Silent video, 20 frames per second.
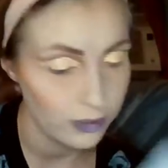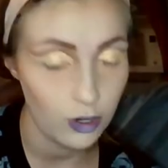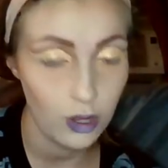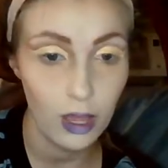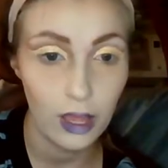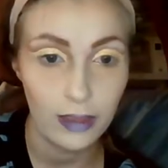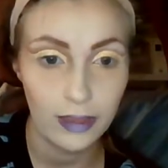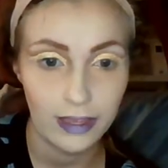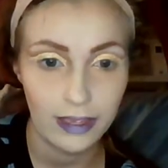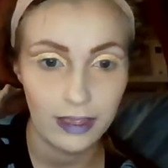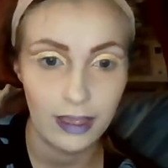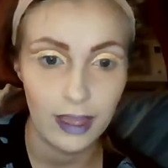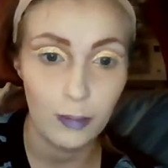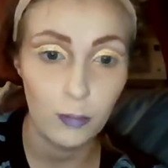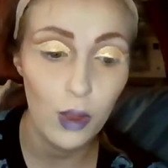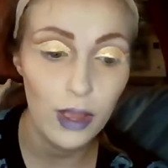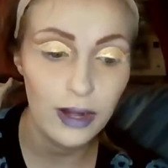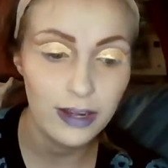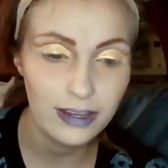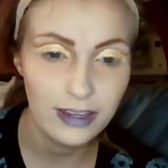You know, like, I'm
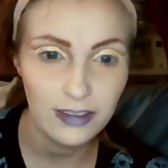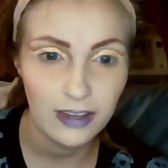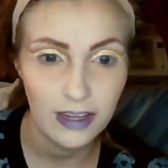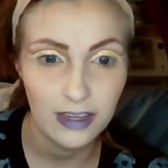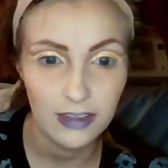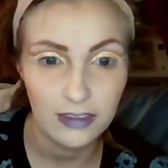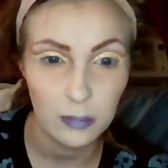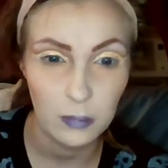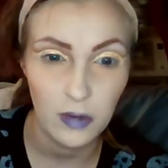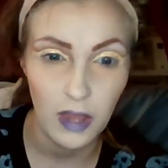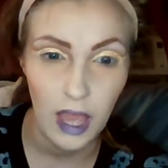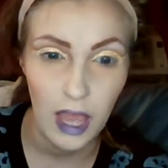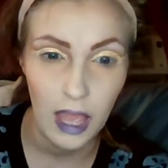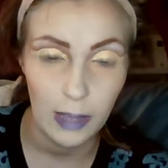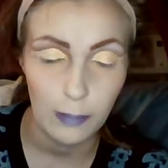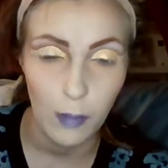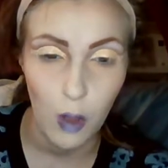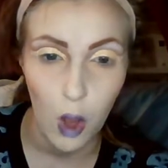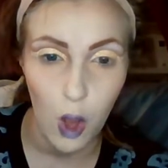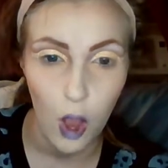wanting to take some
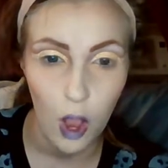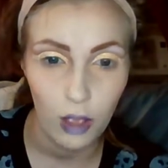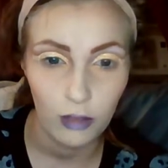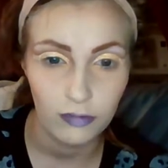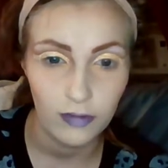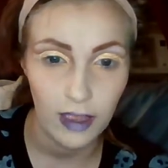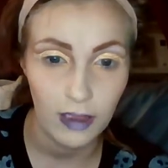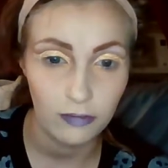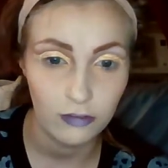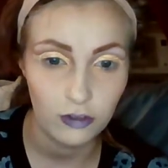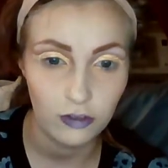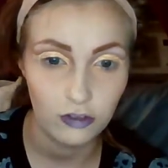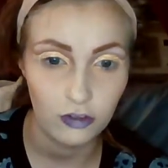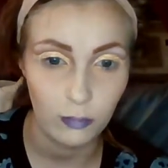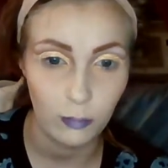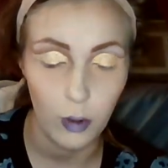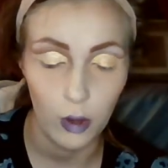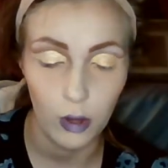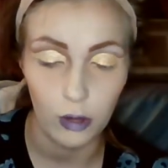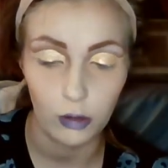time off after
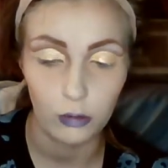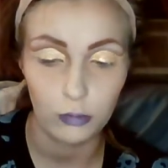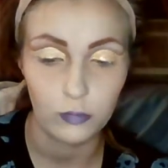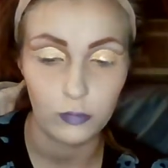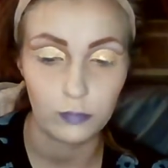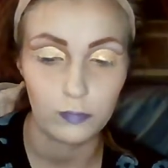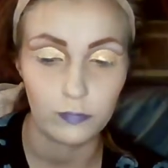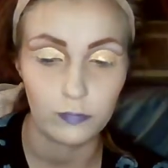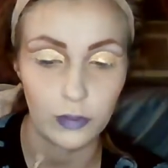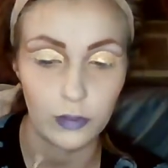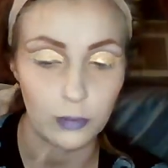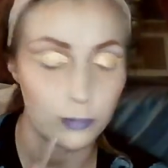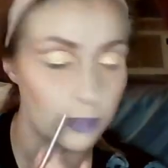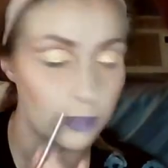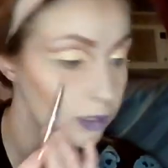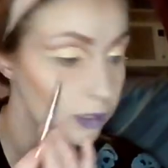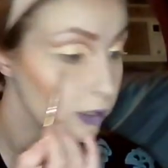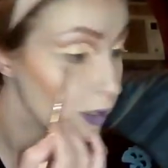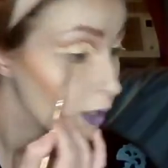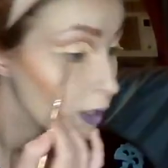tomorrow from
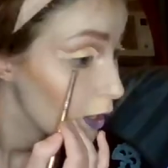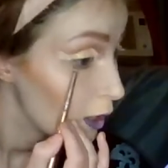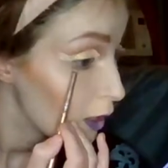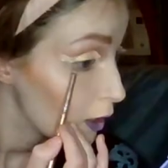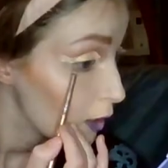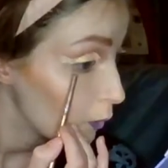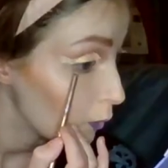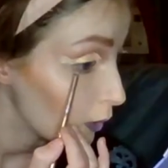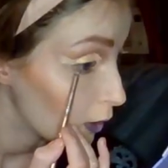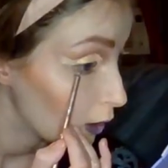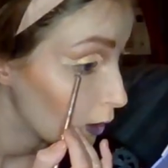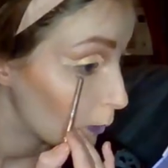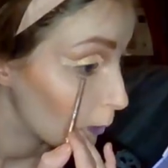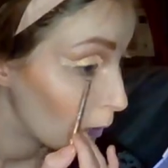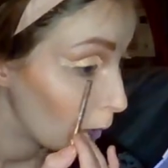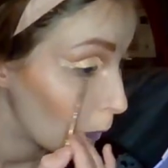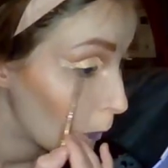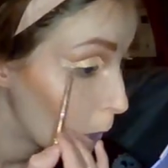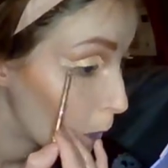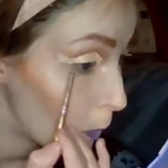filming wearing
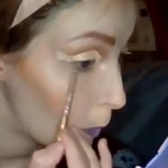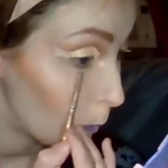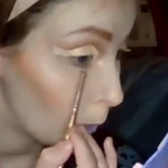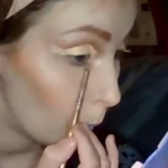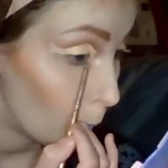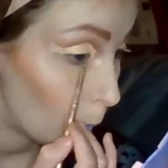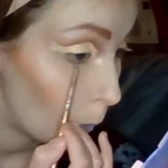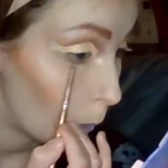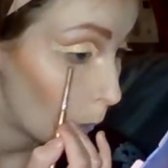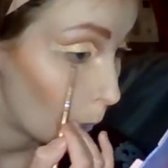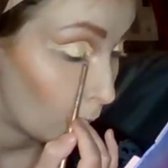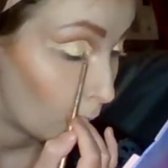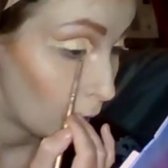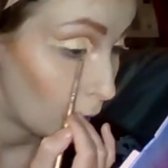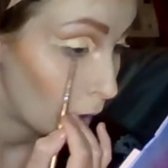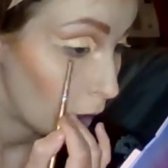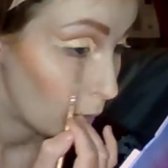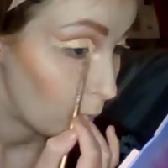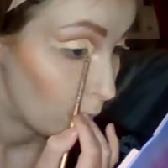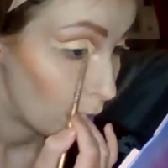makeup. I want to
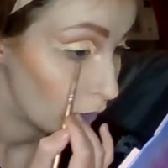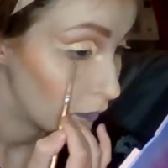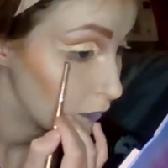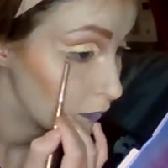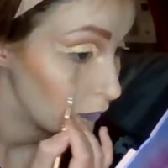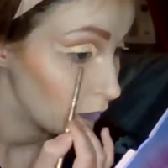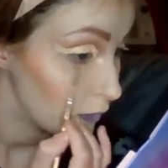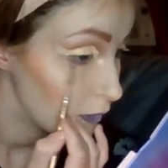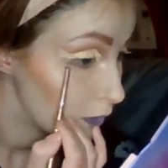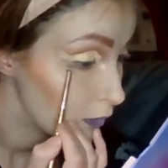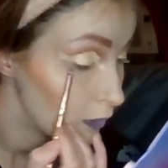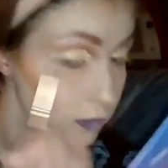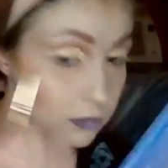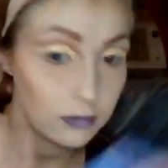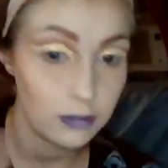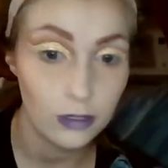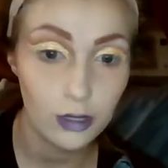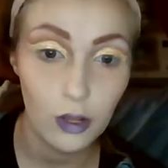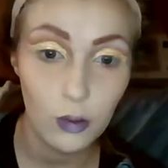let my skin, you